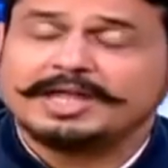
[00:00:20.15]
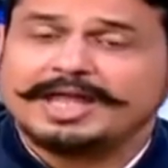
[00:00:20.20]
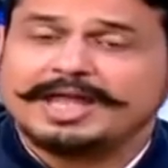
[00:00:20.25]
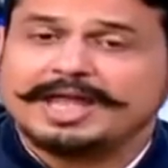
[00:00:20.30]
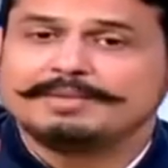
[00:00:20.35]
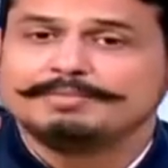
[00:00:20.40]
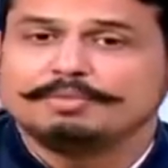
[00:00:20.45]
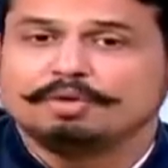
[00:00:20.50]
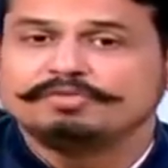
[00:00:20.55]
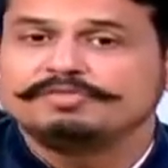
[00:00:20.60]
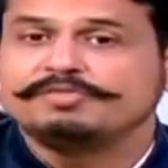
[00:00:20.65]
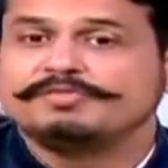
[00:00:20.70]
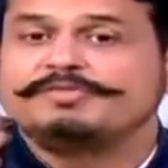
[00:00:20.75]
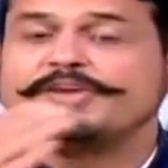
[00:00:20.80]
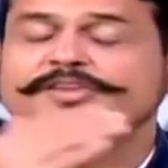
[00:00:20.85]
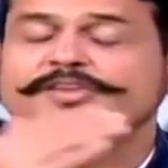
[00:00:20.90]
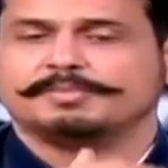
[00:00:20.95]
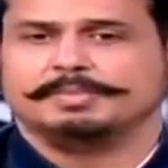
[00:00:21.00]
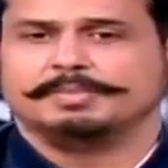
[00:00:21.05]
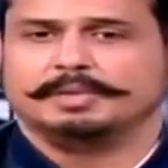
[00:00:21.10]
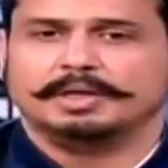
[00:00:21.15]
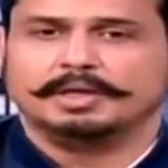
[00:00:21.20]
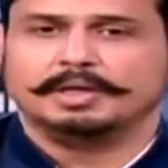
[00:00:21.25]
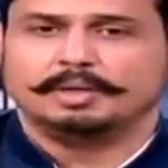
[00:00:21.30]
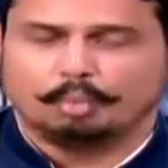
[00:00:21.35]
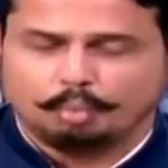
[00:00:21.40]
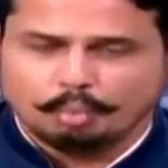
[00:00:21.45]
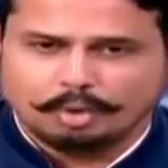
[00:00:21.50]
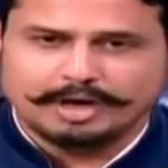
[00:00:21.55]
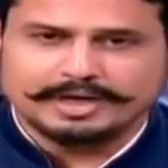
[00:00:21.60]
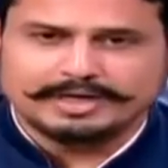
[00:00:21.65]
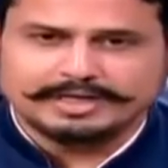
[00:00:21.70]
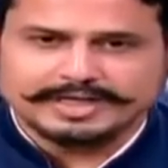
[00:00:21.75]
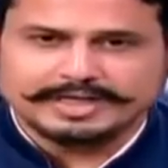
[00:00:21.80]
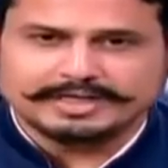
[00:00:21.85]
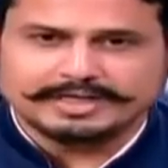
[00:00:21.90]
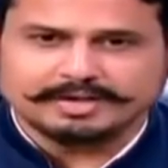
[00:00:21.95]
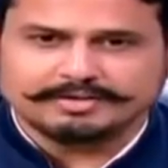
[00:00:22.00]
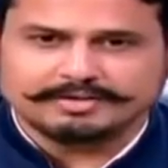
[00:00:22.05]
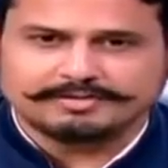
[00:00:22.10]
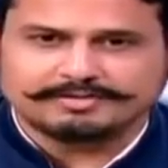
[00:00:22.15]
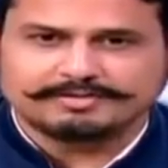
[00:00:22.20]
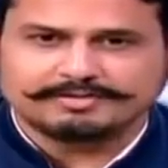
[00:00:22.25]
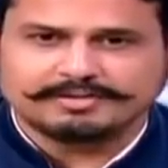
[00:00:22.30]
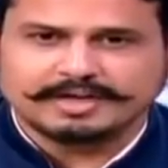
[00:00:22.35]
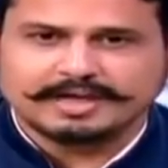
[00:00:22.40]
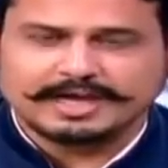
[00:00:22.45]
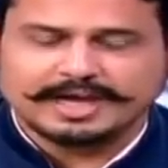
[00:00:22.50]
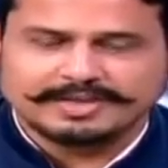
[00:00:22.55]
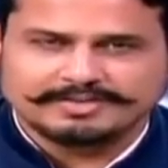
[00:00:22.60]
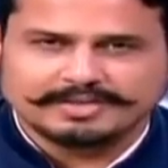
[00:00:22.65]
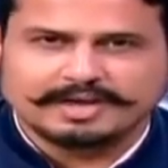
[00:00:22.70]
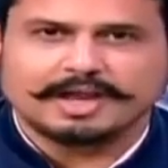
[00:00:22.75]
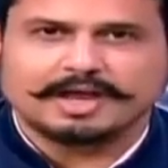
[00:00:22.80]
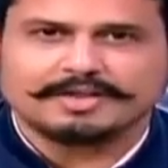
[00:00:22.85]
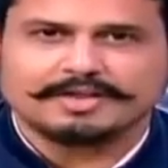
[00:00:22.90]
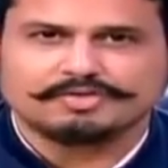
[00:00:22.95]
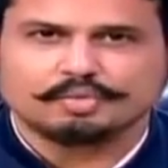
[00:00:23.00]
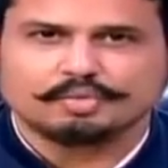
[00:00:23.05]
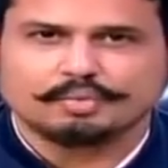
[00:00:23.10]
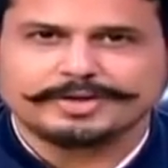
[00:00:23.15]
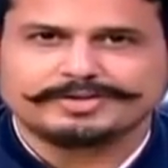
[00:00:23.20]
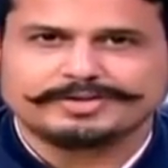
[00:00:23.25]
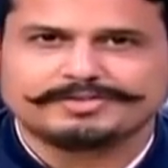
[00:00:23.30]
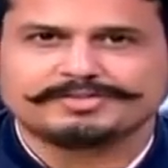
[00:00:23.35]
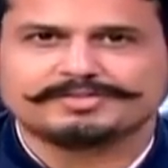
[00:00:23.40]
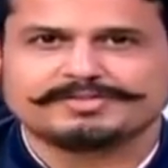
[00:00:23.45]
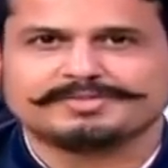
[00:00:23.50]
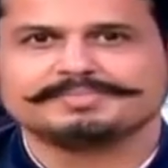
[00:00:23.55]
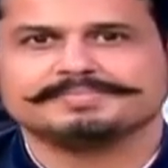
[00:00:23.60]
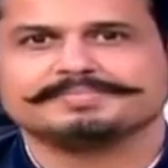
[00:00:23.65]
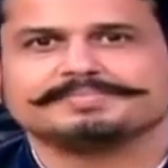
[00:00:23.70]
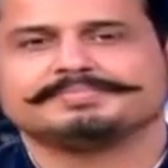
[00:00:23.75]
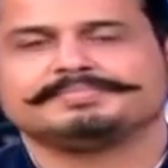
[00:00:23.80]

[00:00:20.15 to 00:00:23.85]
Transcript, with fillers: and most visible world leaders in the last two weeks.